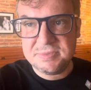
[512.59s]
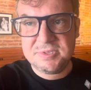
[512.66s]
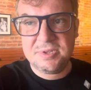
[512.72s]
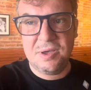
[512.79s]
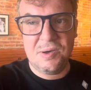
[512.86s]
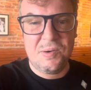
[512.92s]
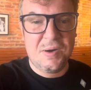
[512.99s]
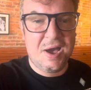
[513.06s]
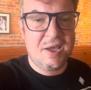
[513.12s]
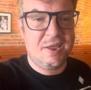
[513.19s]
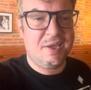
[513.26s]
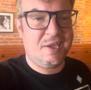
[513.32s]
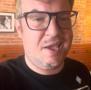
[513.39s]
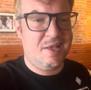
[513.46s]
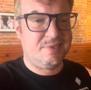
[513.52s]
so
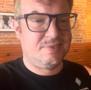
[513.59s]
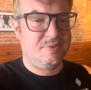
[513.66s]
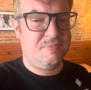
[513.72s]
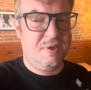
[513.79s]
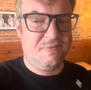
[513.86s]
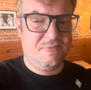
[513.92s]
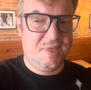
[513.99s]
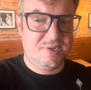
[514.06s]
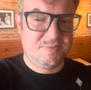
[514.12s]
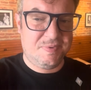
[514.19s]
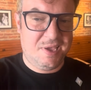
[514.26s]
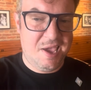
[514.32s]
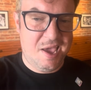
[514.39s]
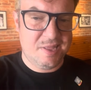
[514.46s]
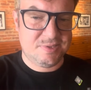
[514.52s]
I canceled, my flight has
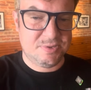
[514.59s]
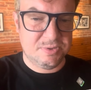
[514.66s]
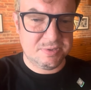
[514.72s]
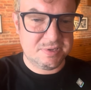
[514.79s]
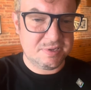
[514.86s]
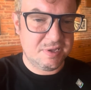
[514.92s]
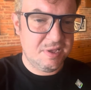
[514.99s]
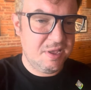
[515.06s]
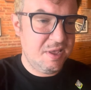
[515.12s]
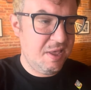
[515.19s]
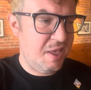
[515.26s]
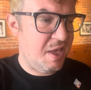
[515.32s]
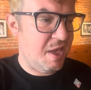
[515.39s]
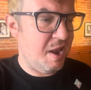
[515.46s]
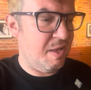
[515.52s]
been canceled,
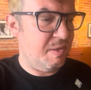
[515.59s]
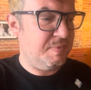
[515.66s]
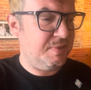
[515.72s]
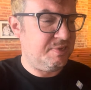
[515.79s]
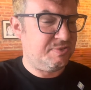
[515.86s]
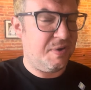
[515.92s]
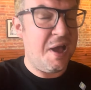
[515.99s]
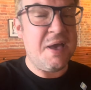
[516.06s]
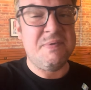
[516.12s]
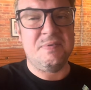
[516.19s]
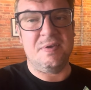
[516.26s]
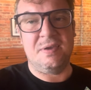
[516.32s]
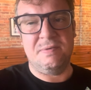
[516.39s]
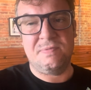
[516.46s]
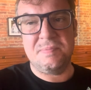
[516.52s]
and I will be
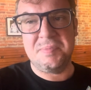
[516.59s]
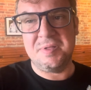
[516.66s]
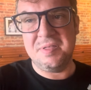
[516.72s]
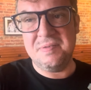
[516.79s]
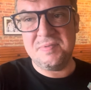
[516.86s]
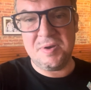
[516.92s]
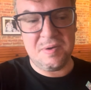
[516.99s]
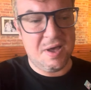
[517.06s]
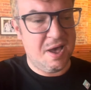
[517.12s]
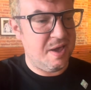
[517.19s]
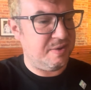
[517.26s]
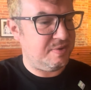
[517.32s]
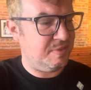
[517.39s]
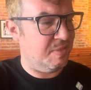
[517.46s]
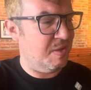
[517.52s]
driving from Cleveland,
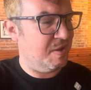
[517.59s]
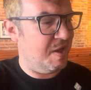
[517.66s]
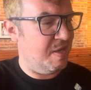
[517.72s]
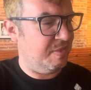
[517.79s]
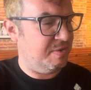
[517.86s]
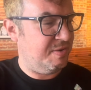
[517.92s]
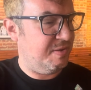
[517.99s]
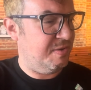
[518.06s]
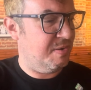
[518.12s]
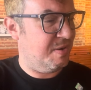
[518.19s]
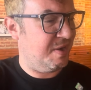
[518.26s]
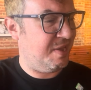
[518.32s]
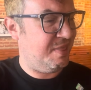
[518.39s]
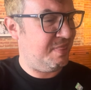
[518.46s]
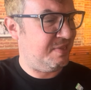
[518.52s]
Ohio to Long Island, New
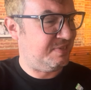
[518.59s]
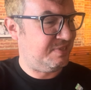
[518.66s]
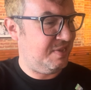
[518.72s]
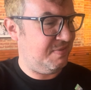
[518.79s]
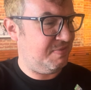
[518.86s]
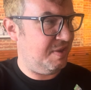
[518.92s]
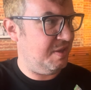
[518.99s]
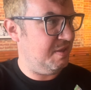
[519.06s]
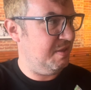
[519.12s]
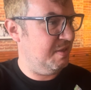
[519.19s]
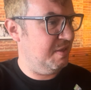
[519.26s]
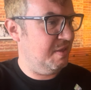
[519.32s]
York this evening.